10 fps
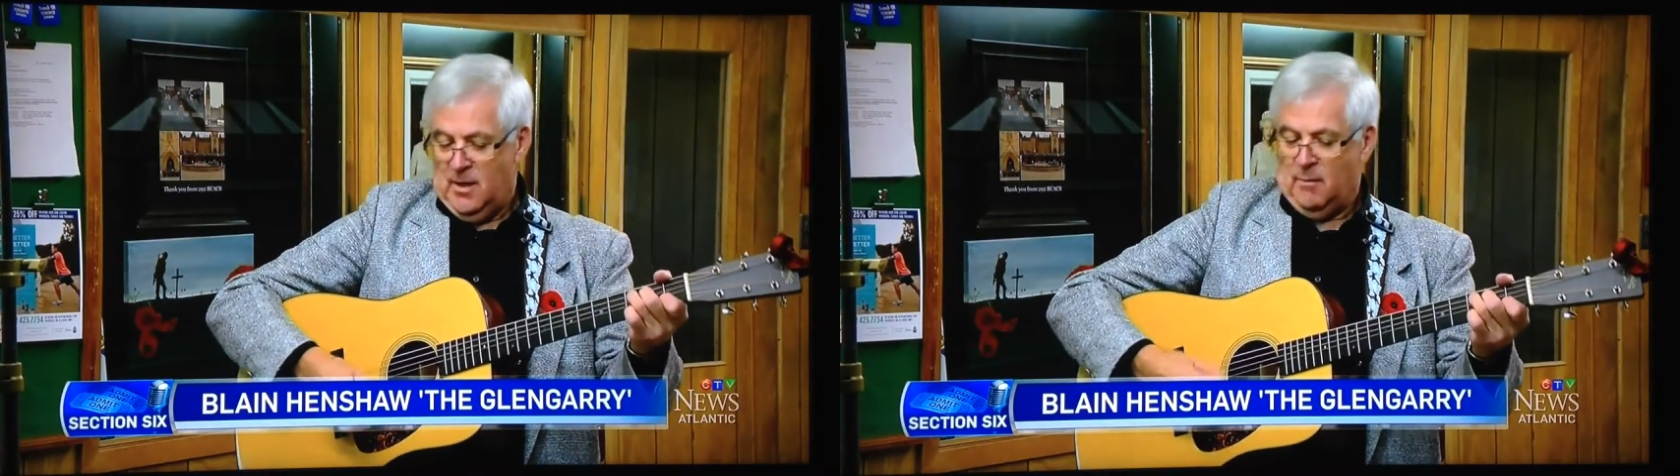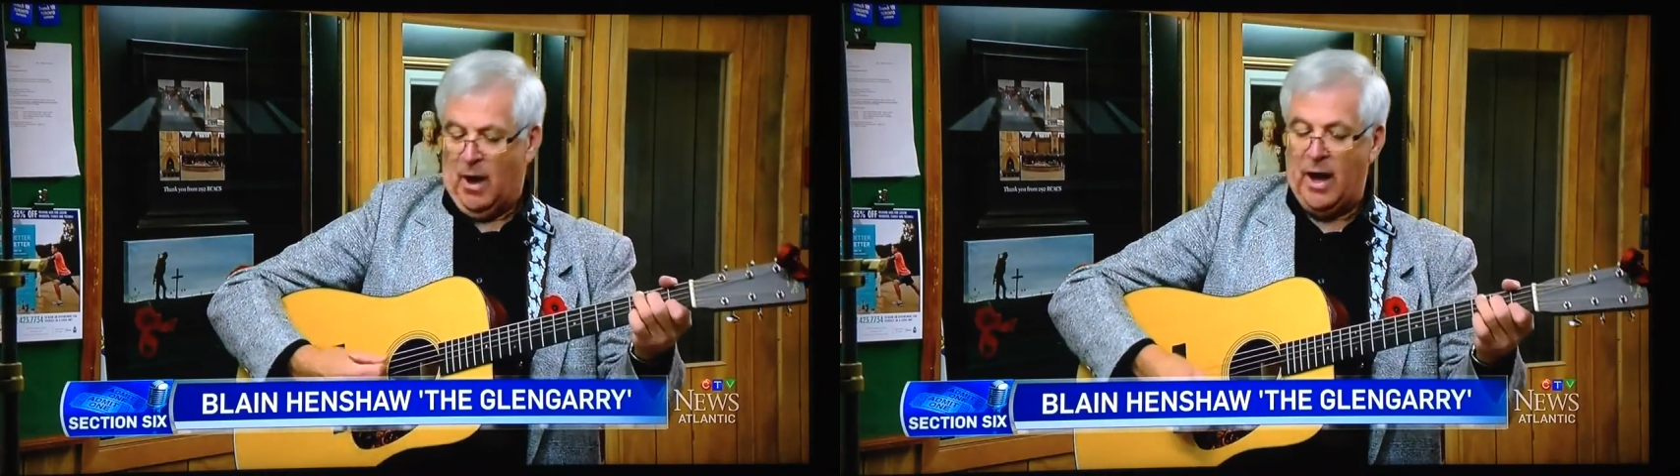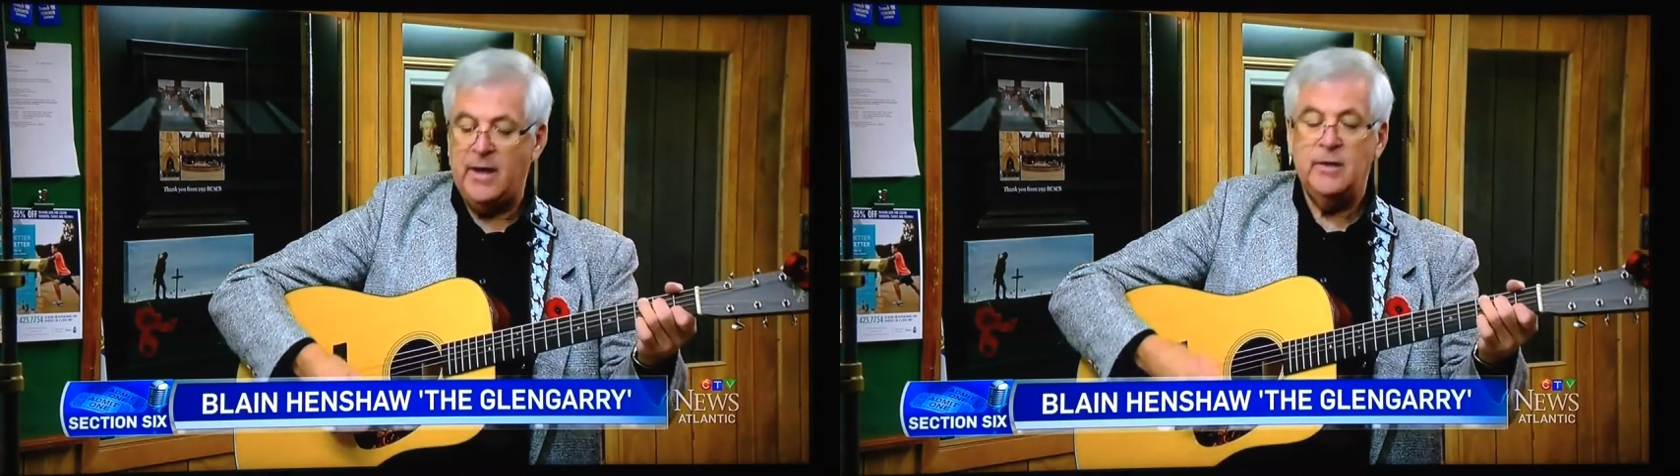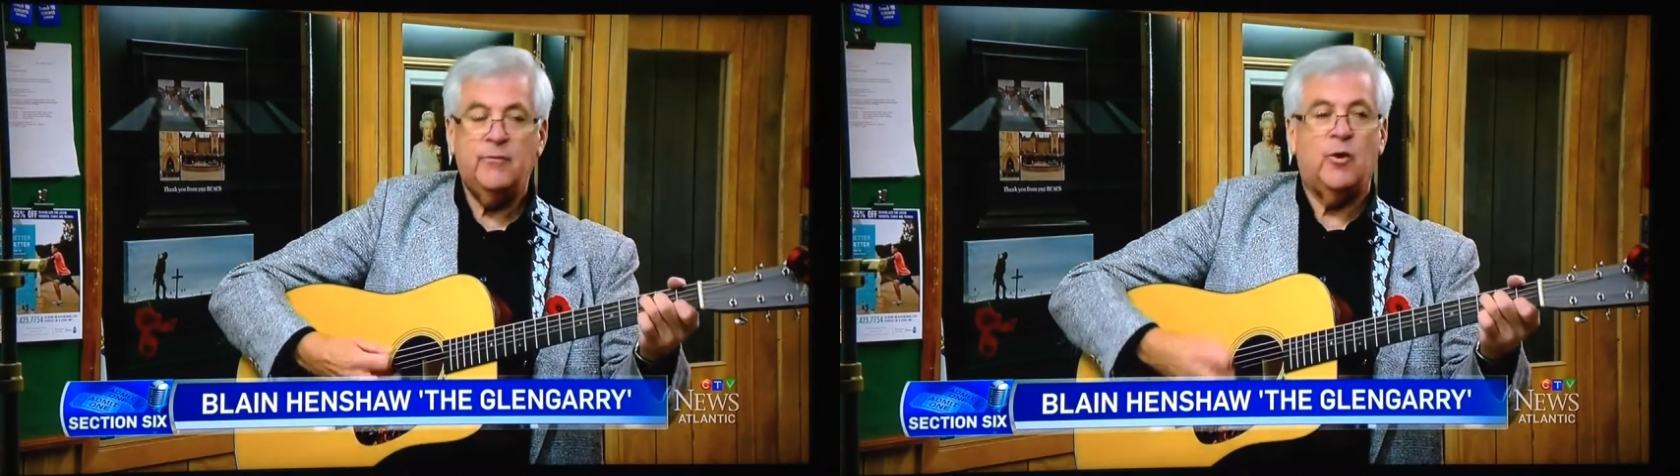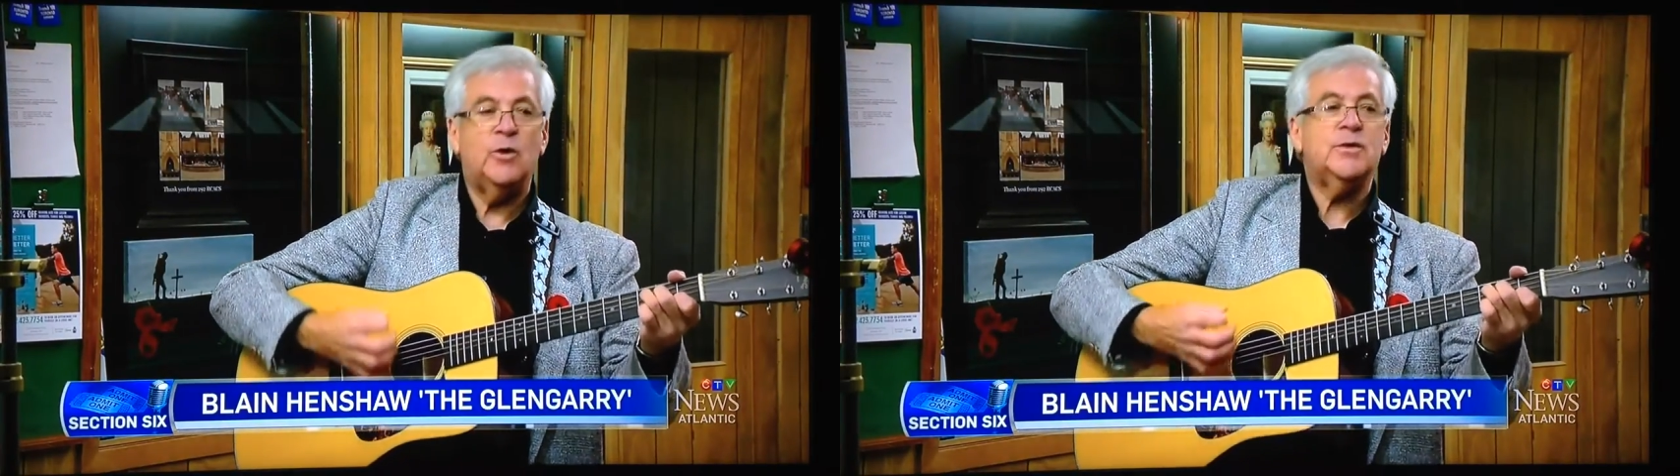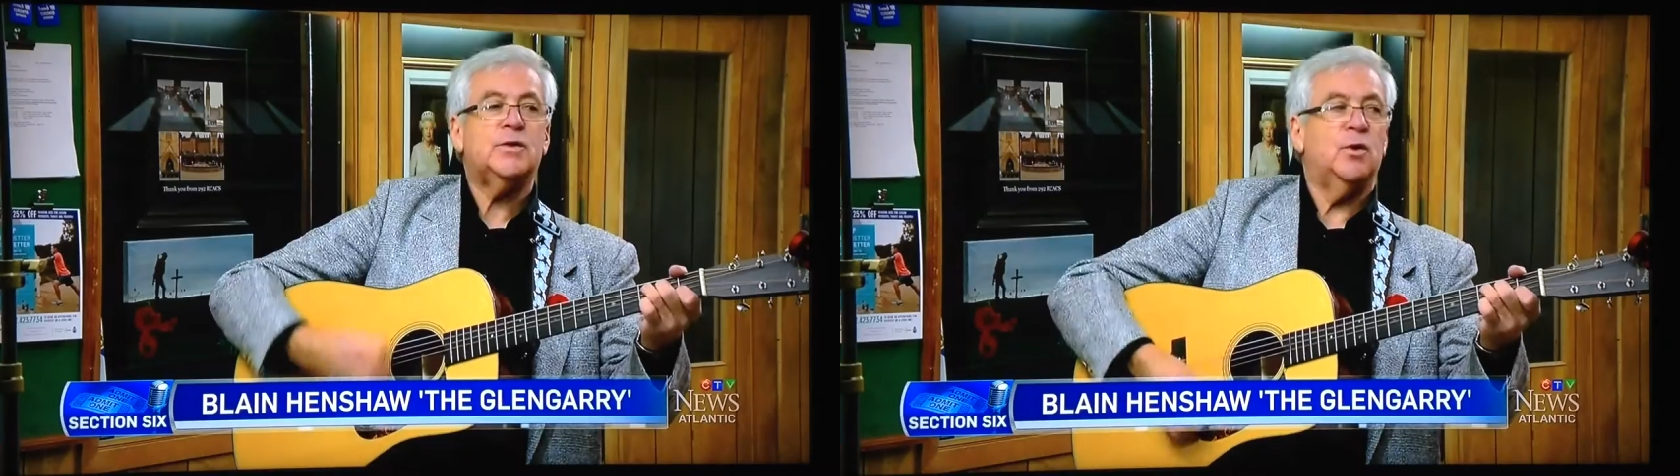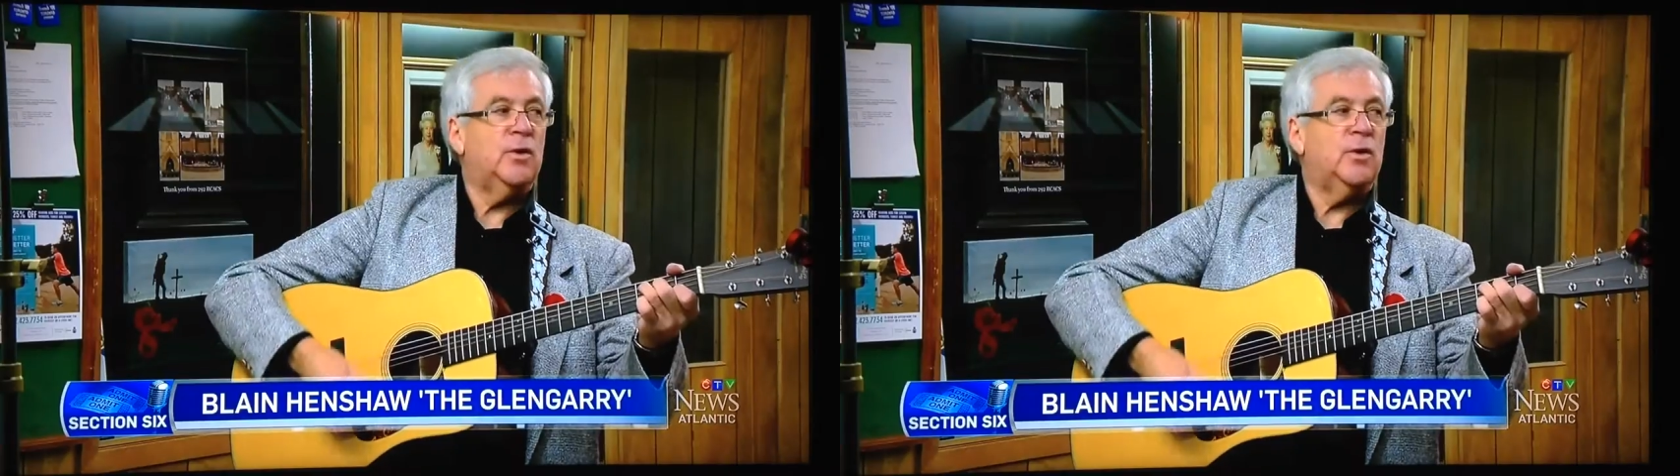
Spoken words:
by a force so